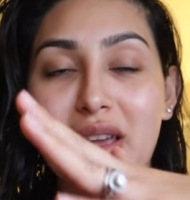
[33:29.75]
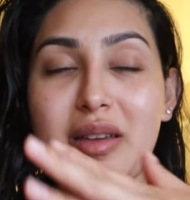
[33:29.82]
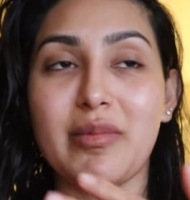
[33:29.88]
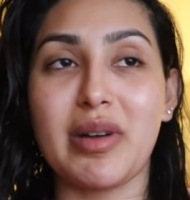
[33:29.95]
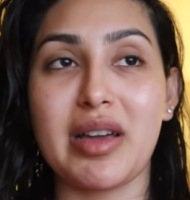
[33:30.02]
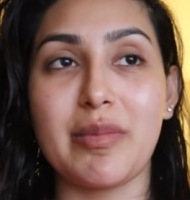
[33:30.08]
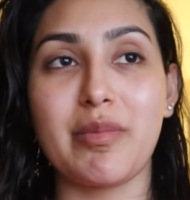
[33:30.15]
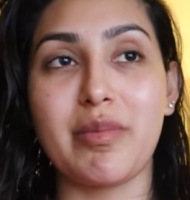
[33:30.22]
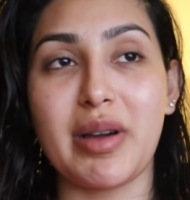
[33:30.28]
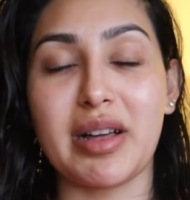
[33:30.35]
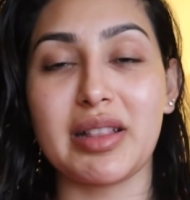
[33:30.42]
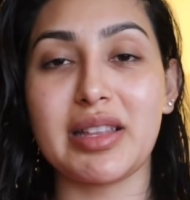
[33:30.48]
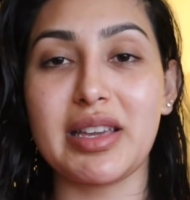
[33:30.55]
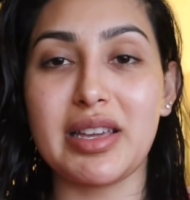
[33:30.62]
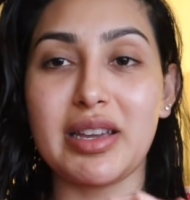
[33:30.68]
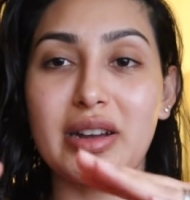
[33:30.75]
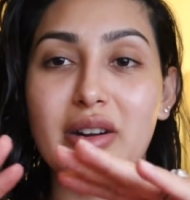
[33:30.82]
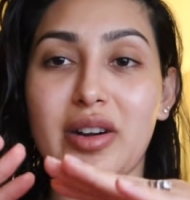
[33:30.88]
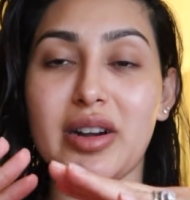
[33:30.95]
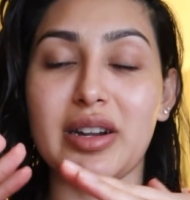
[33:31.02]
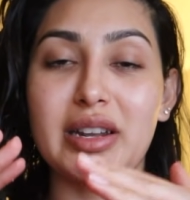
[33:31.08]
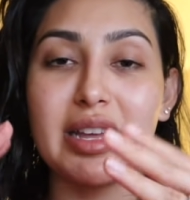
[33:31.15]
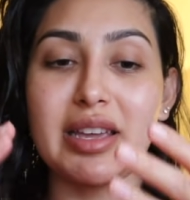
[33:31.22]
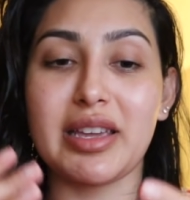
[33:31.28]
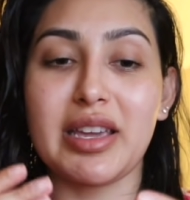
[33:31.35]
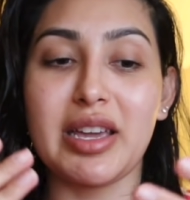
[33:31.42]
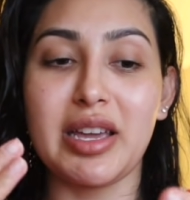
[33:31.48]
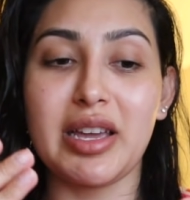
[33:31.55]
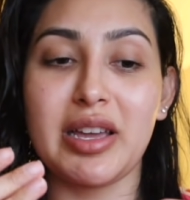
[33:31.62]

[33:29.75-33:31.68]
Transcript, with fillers: and my belly are like